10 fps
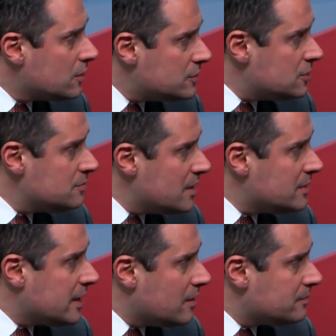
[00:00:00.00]
Could you
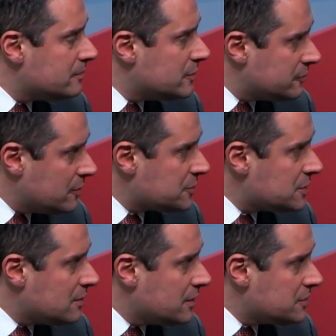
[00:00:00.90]
maybe help the folks
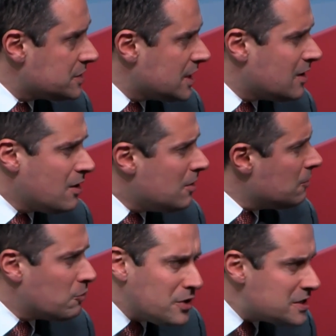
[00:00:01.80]
here understand
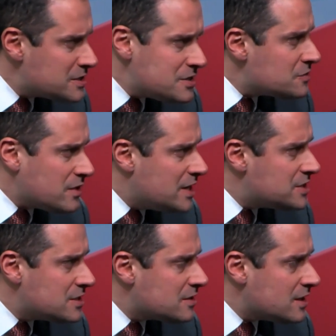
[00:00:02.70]
what is this
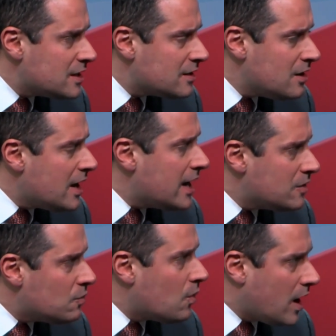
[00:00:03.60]
RGGI thing,
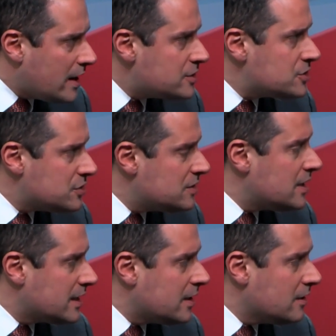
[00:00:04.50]
and why should
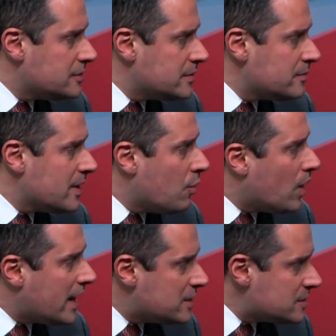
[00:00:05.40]
they care deeply about?
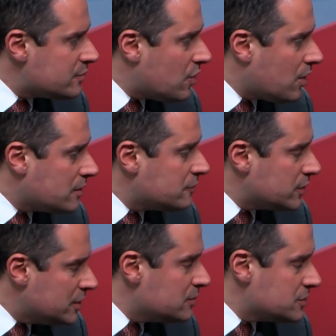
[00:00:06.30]
Why is it part of
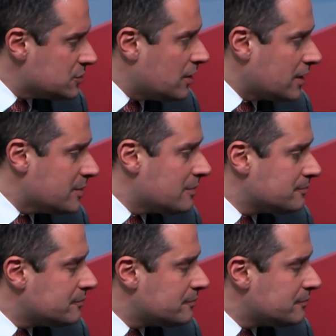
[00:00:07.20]
what you were just talking about?